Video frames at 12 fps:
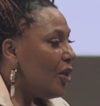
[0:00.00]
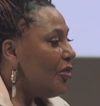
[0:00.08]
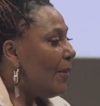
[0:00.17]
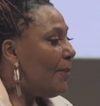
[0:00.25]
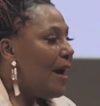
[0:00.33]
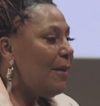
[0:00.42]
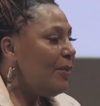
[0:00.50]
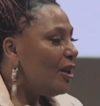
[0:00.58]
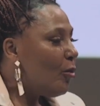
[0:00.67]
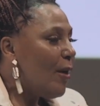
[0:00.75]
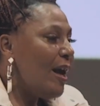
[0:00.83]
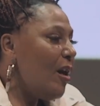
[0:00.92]
the
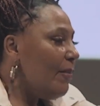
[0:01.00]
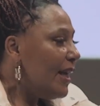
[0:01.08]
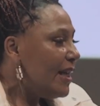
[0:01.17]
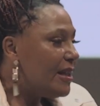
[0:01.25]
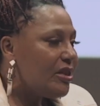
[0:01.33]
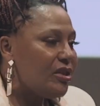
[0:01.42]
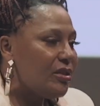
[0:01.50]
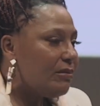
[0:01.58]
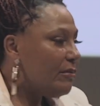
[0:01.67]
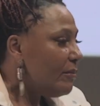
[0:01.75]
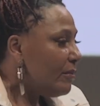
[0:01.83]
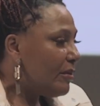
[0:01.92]
public realm has
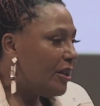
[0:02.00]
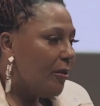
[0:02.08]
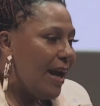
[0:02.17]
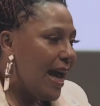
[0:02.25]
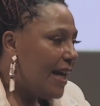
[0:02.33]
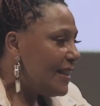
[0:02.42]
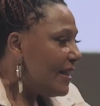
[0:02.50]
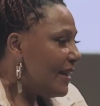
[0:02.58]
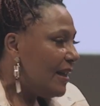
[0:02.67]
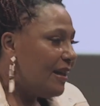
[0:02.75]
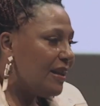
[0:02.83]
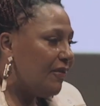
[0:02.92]

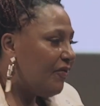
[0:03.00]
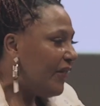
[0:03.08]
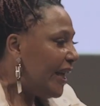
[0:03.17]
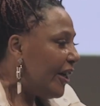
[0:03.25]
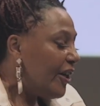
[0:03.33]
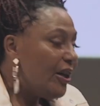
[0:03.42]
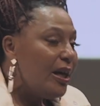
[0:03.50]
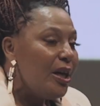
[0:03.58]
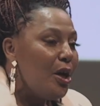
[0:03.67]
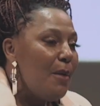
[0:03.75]
the fear,